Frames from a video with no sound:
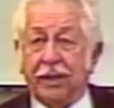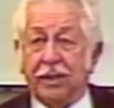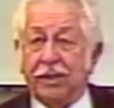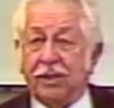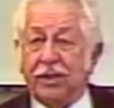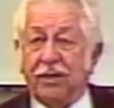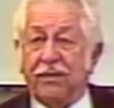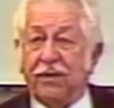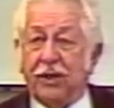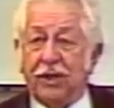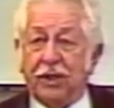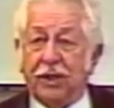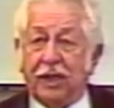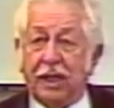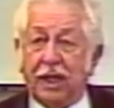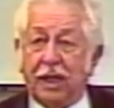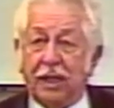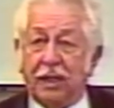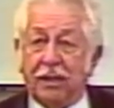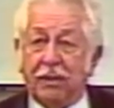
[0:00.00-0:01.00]
severe to
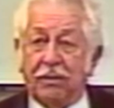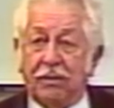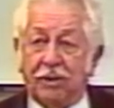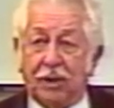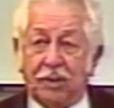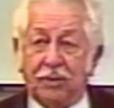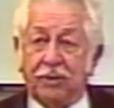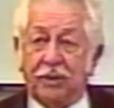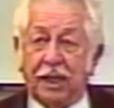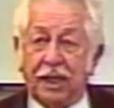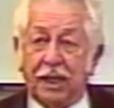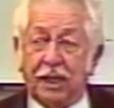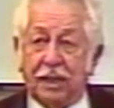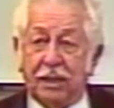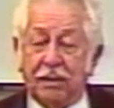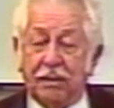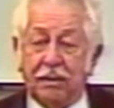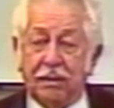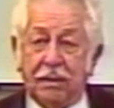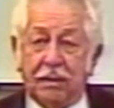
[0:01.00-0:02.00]
take. Don't take
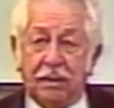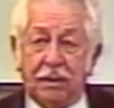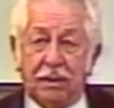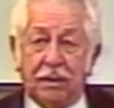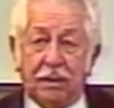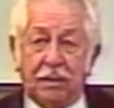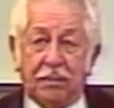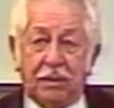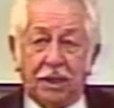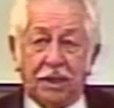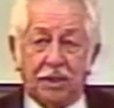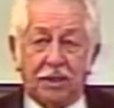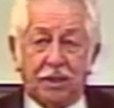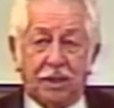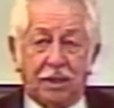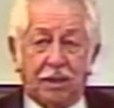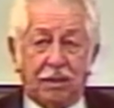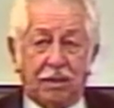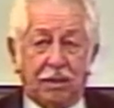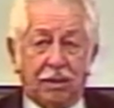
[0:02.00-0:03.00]
it because
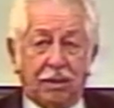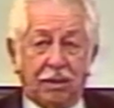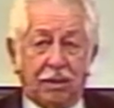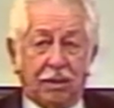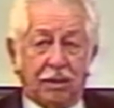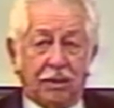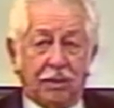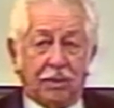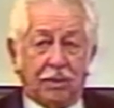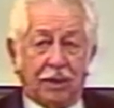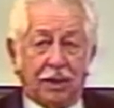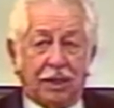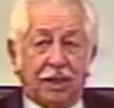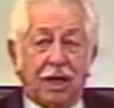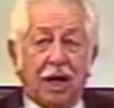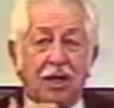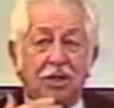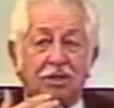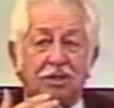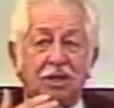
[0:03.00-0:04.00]
it will
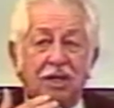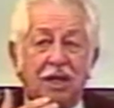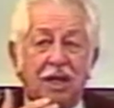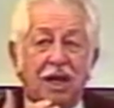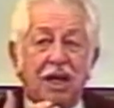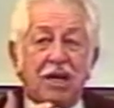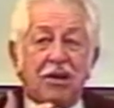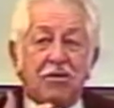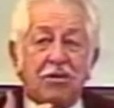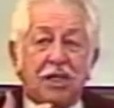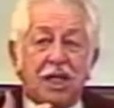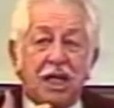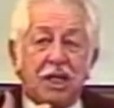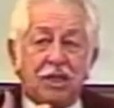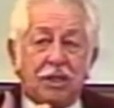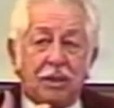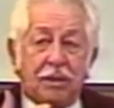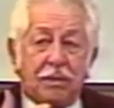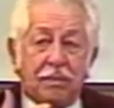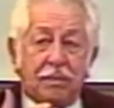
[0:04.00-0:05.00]
cause
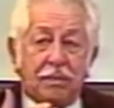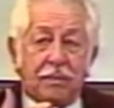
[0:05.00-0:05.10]
irritation.